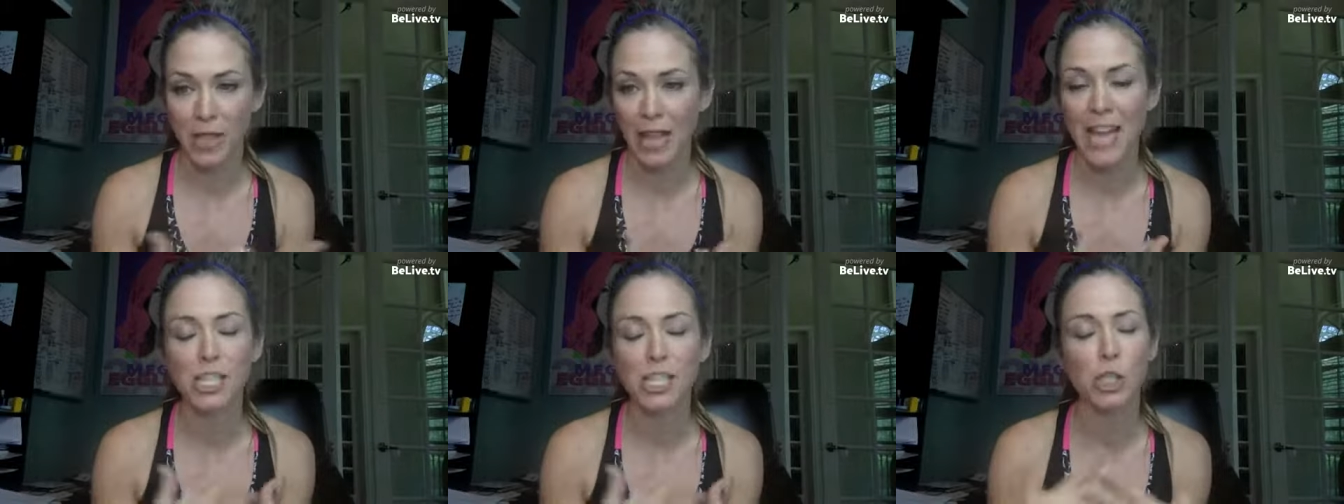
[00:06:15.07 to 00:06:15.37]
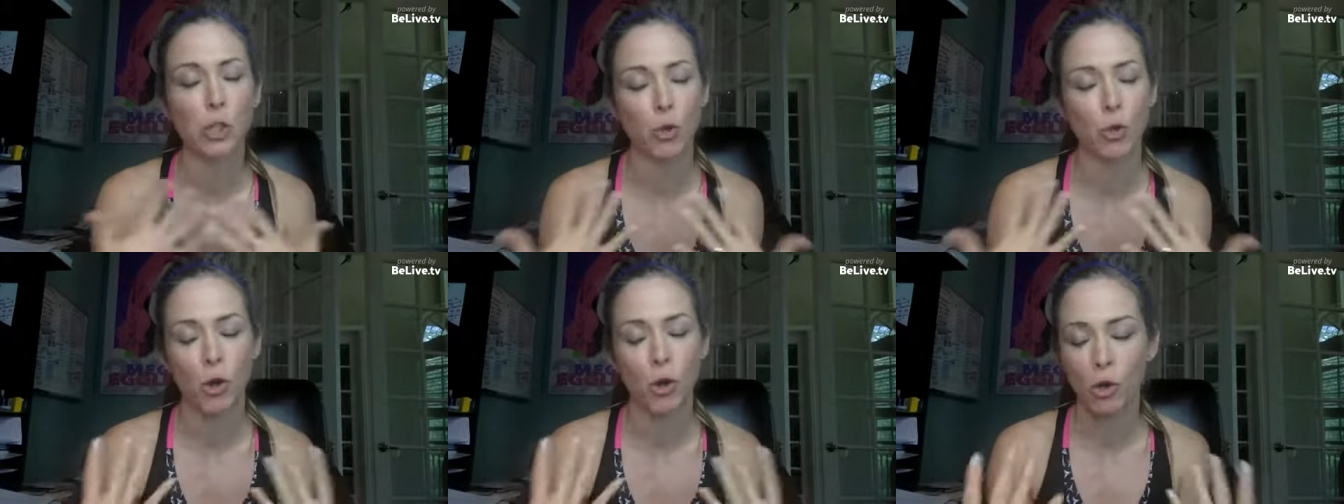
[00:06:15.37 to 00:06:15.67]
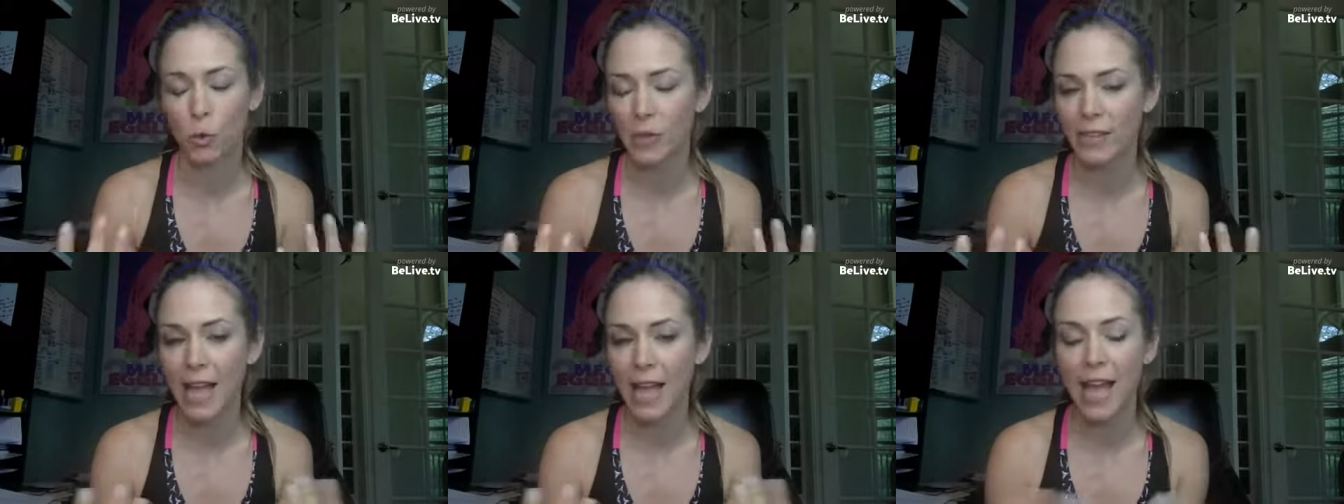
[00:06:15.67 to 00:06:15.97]
Like I
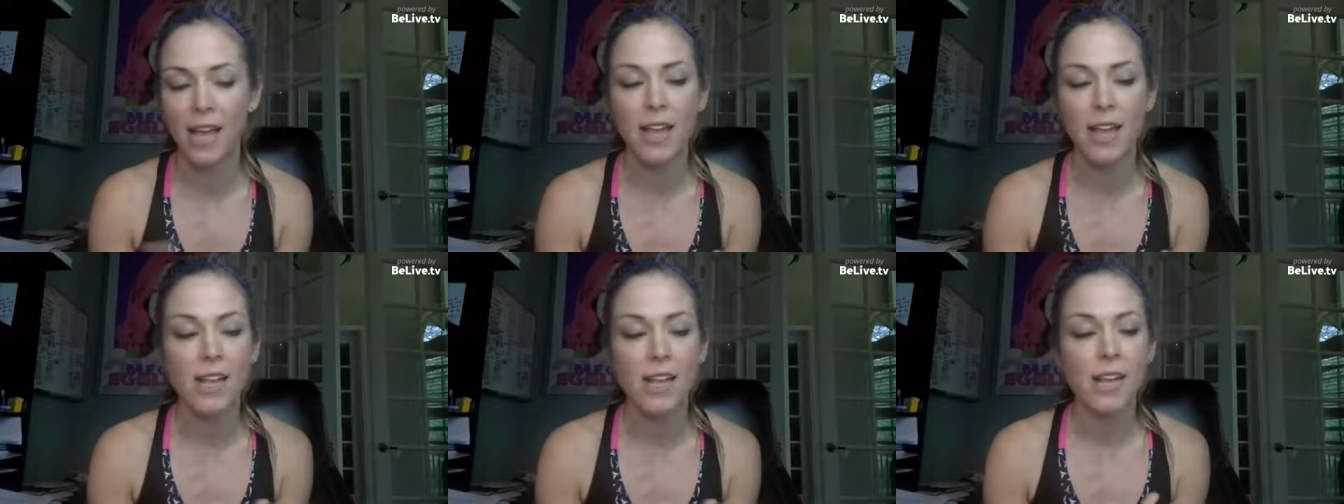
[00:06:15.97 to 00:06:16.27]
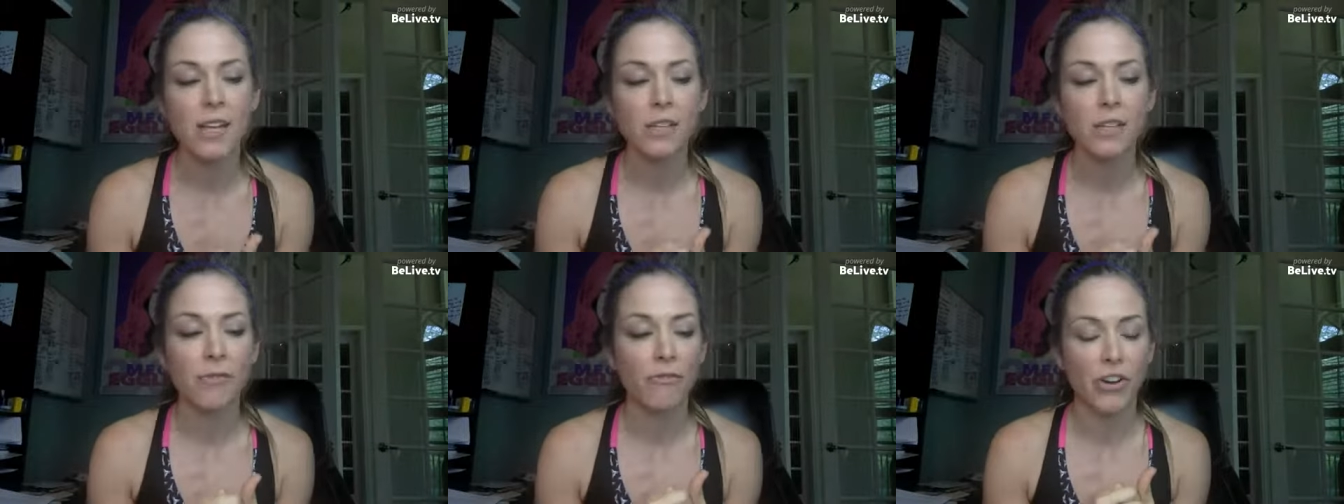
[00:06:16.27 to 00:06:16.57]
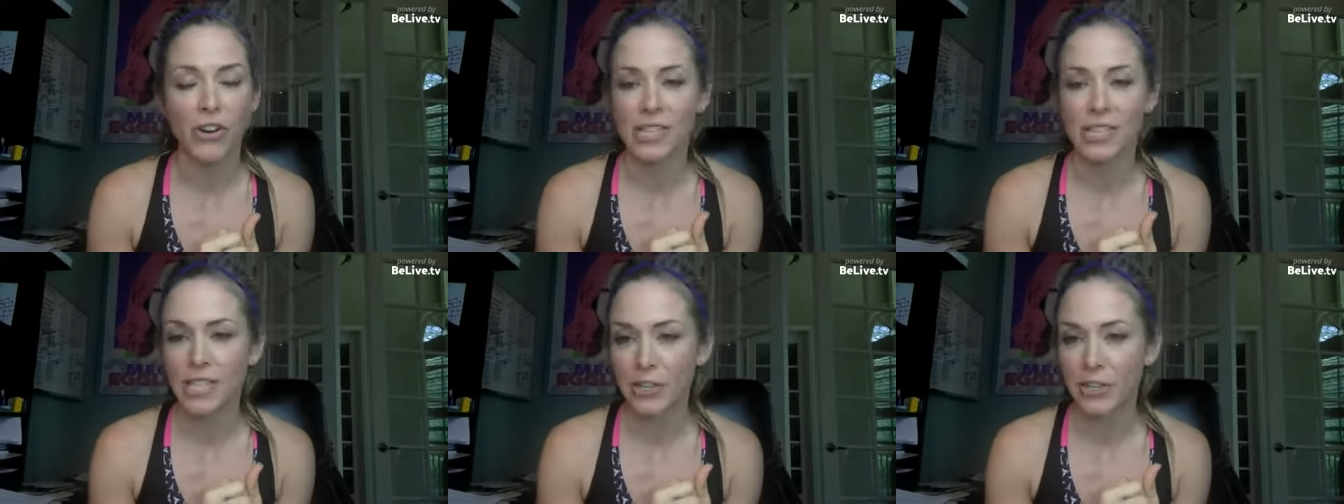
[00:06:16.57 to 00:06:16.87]
struggle with that
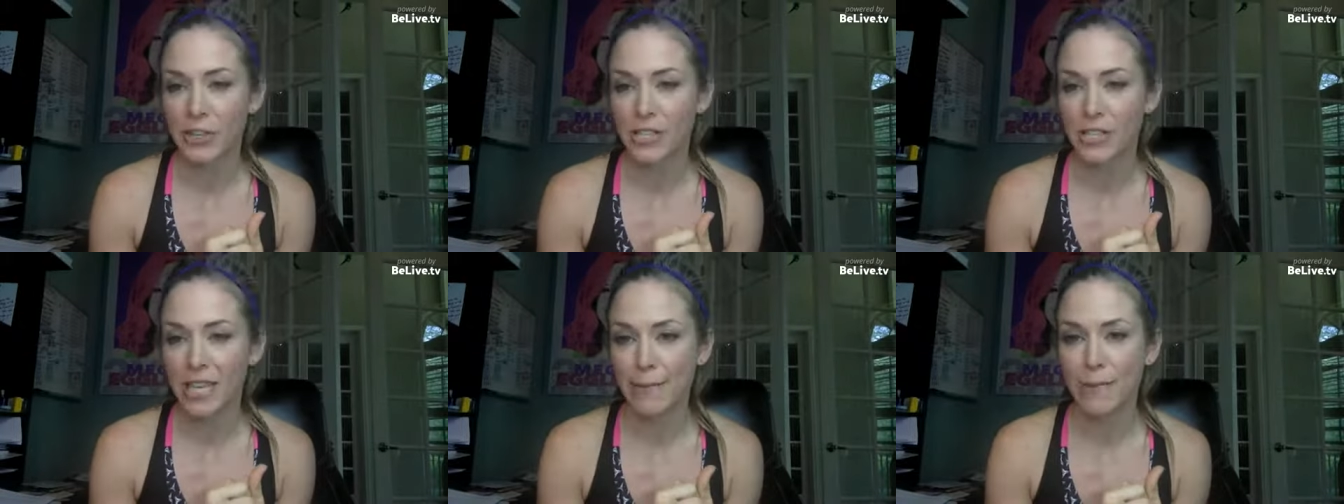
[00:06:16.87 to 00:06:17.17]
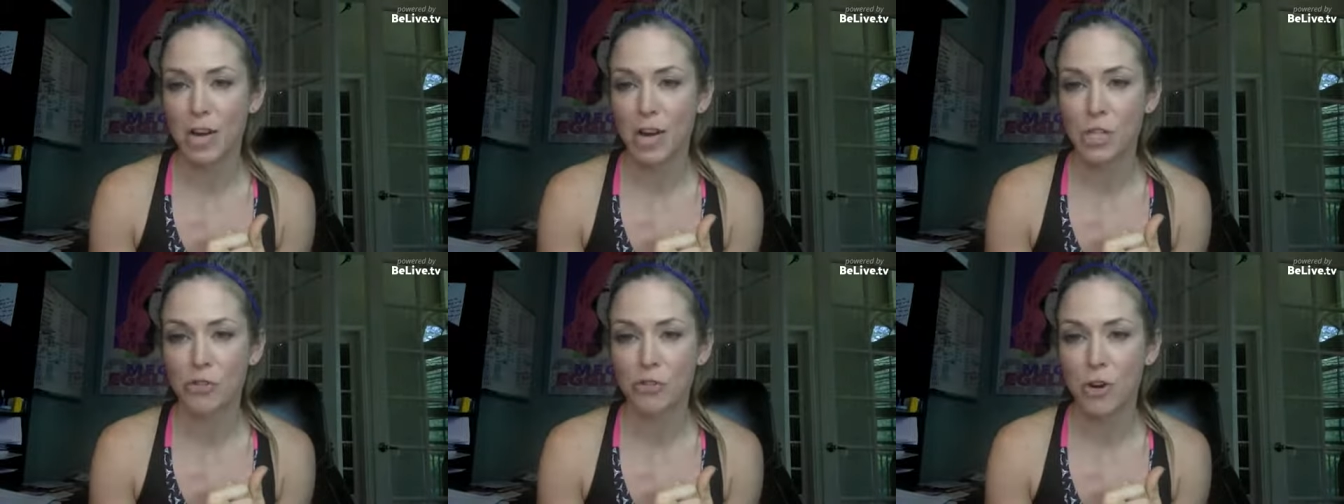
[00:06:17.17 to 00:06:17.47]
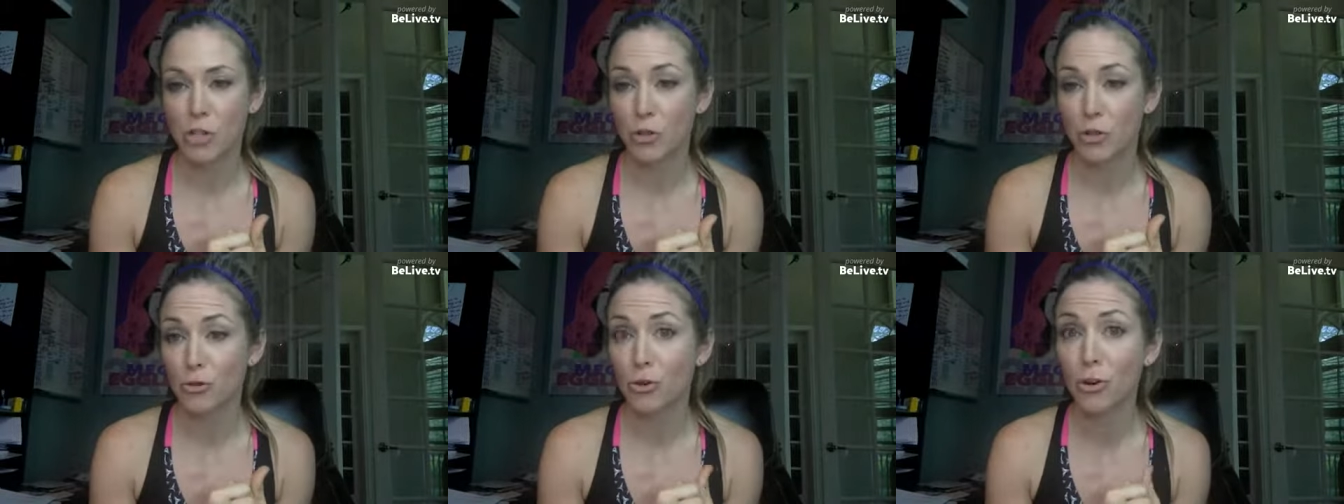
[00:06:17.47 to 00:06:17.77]
very seriously. I'm not a
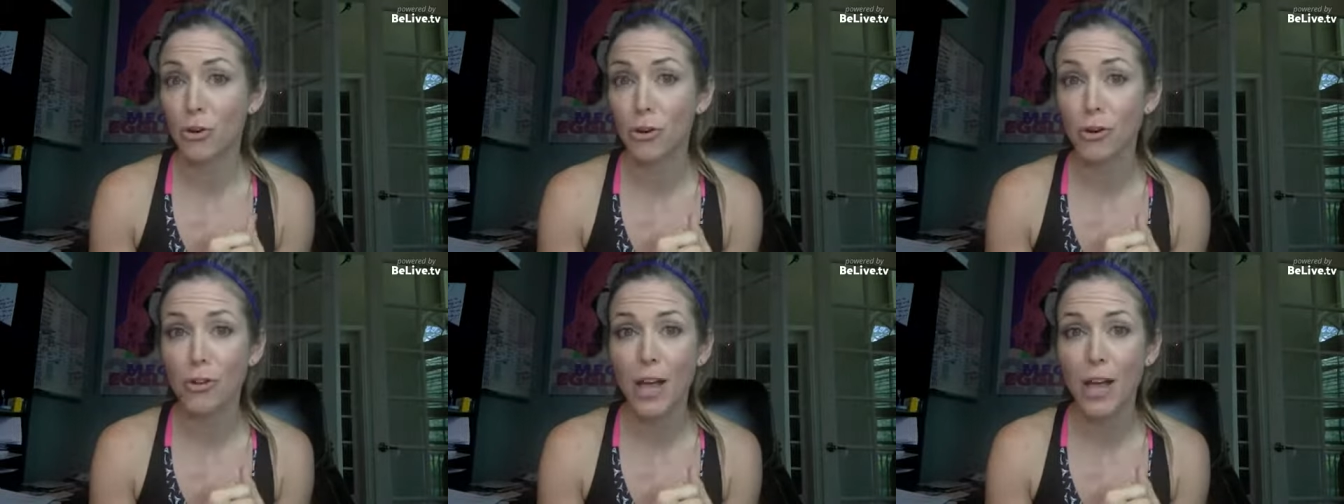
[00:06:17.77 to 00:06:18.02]
structured girl.